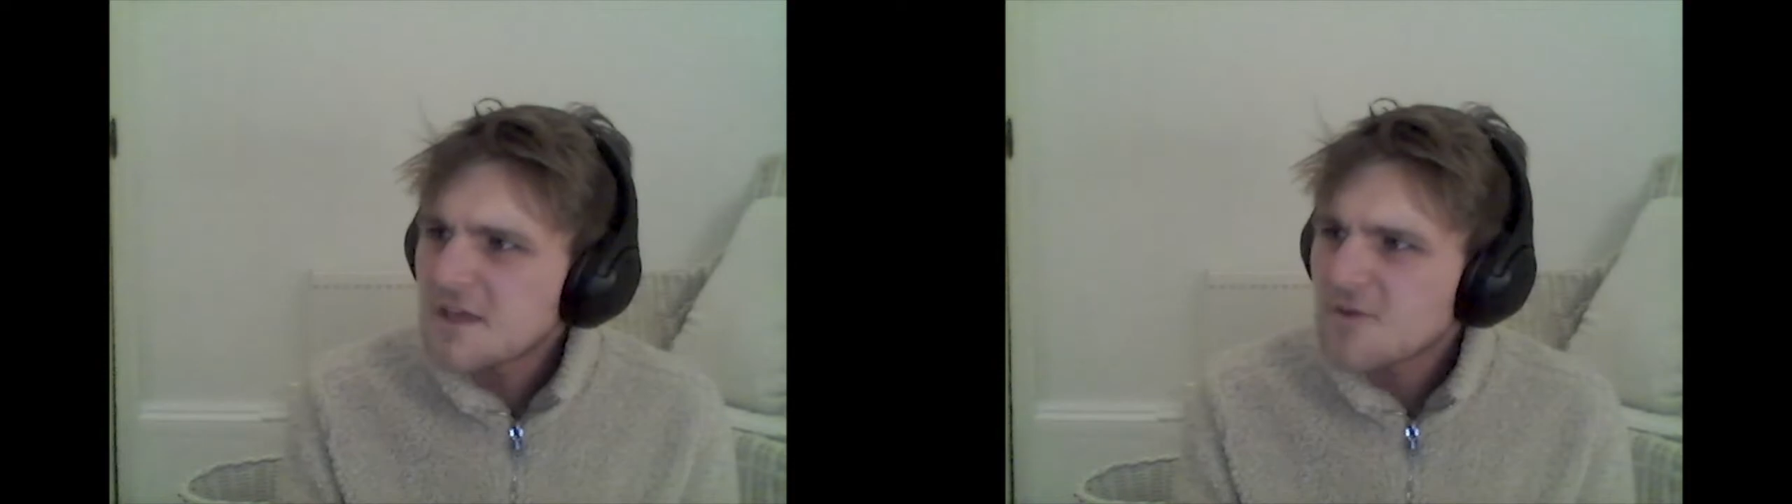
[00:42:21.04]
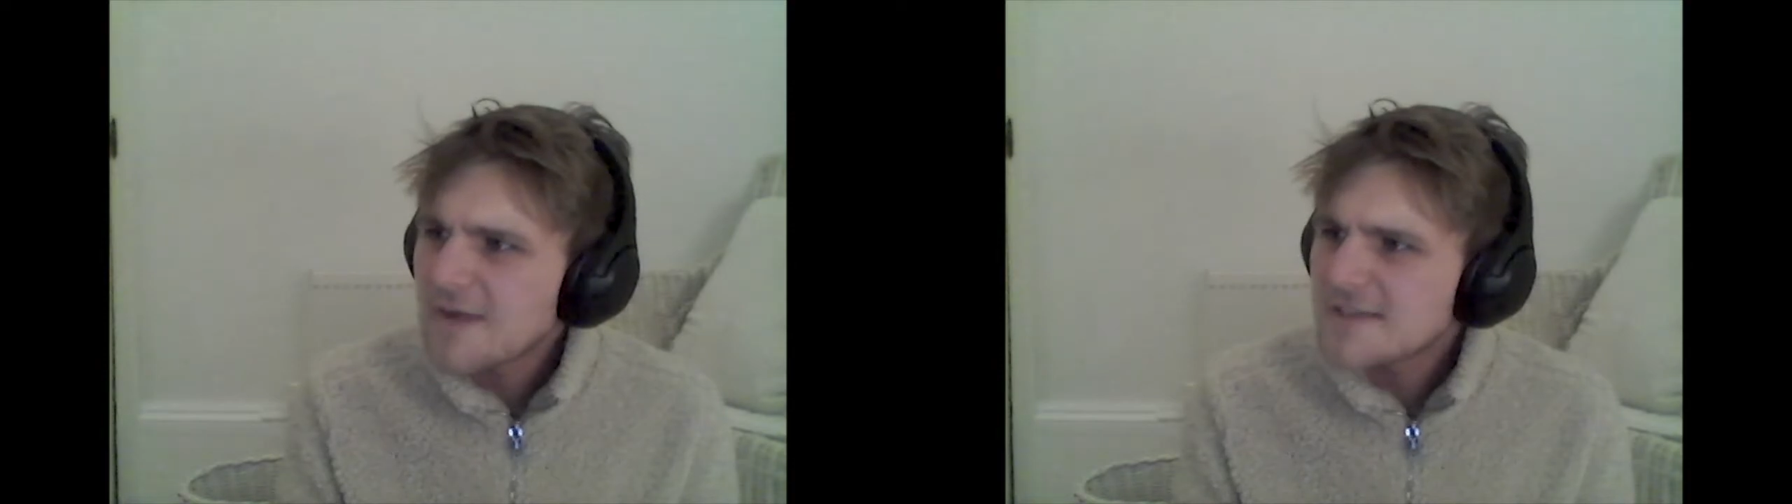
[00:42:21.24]

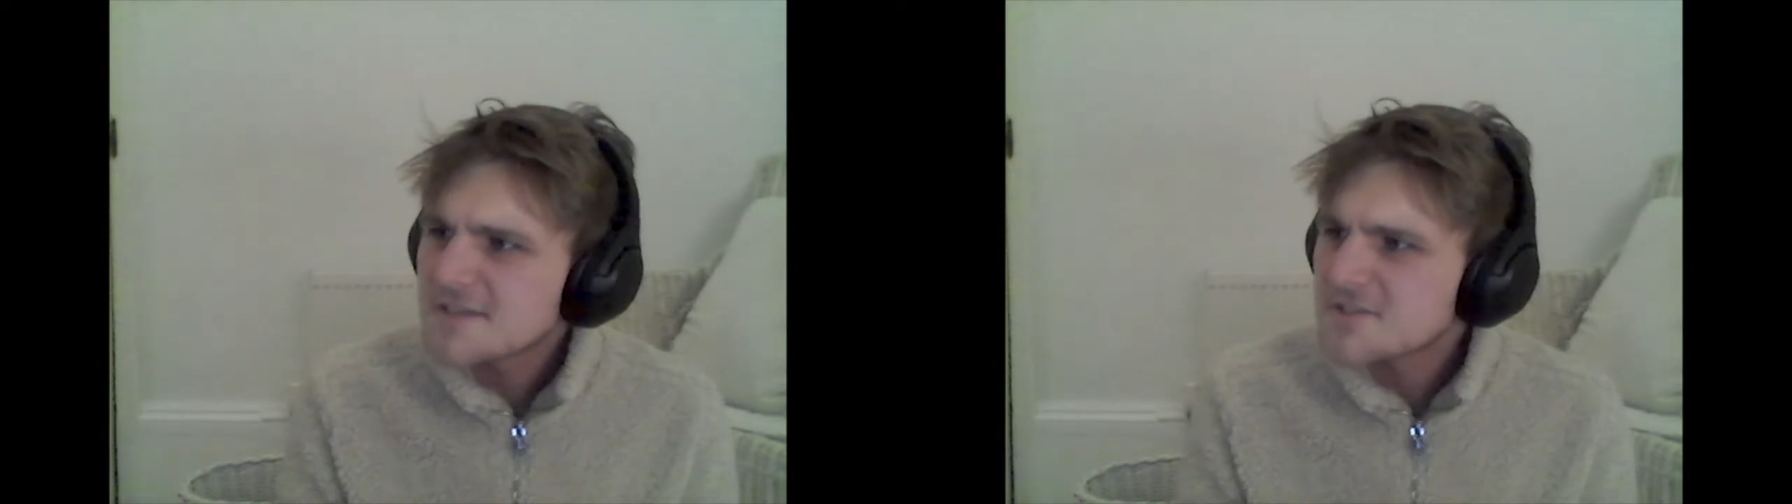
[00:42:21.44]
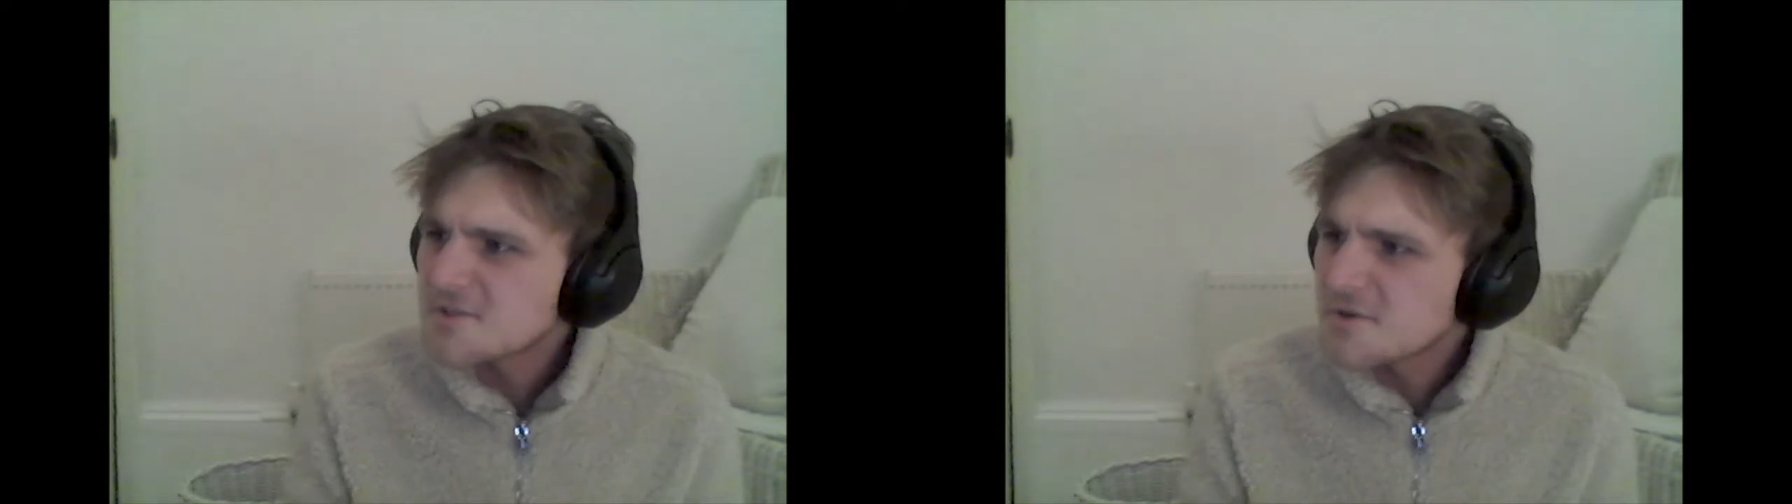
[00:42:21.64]

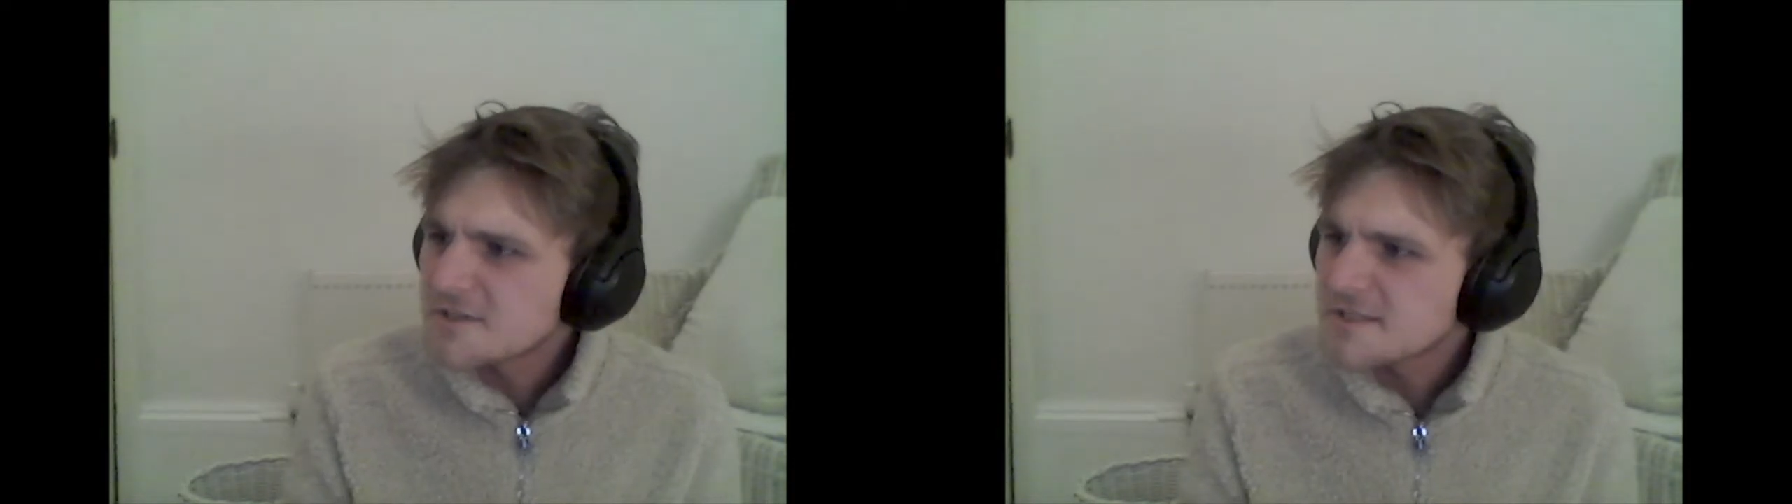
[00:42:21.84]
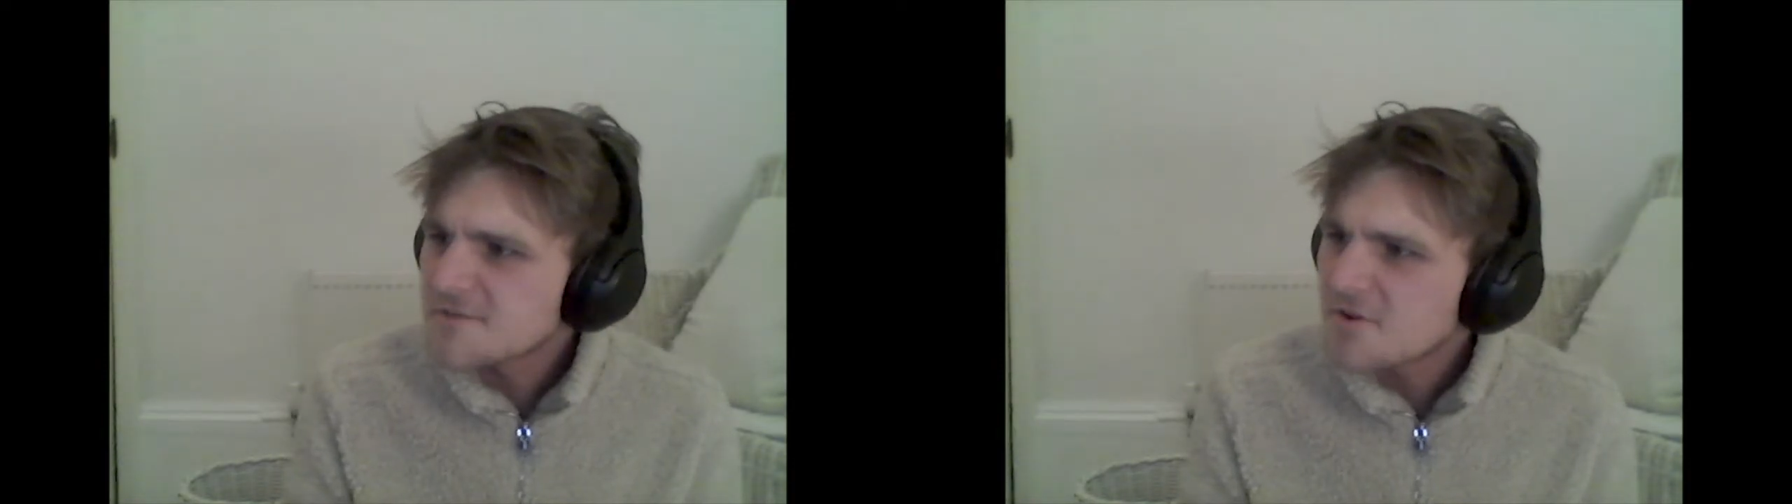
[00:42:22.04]
greatest
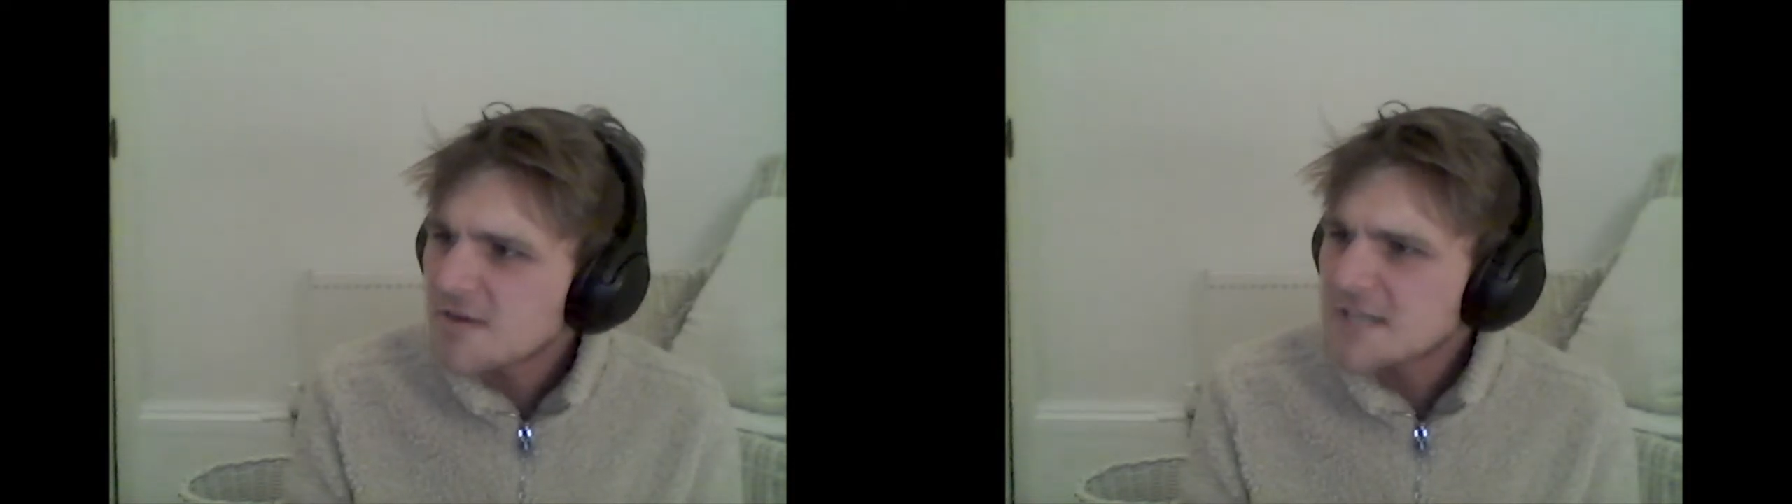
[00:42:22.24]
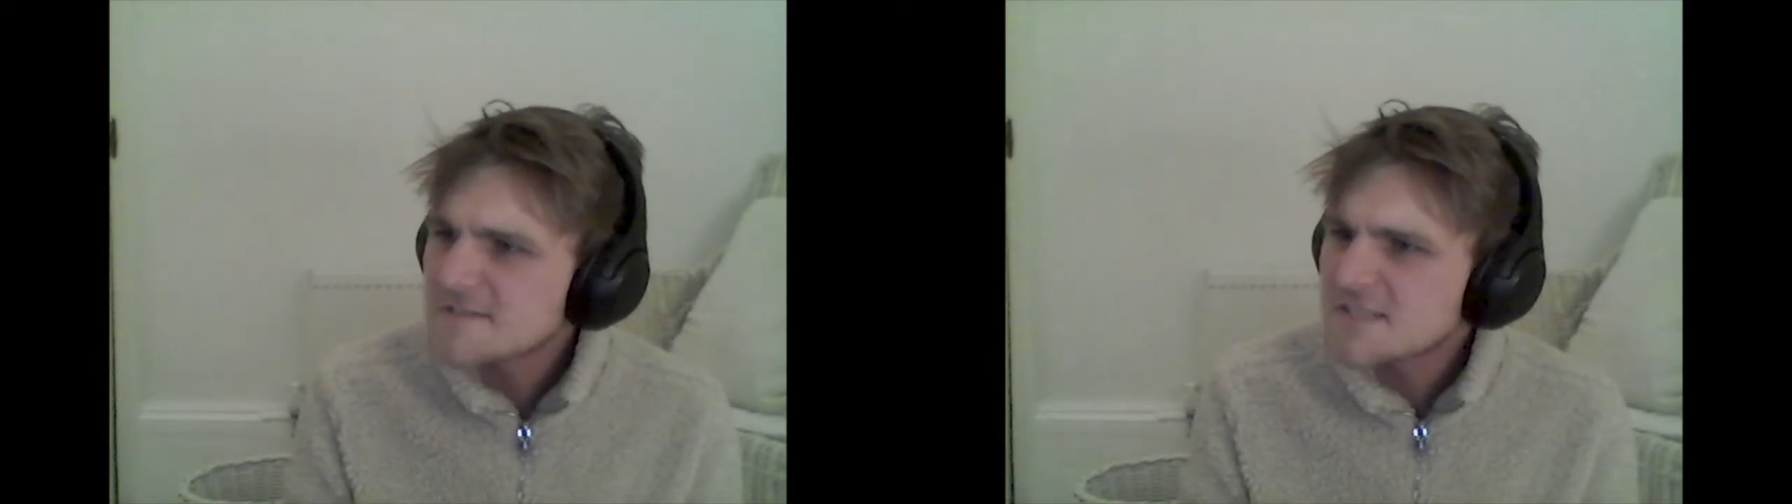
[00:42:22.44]
source of creative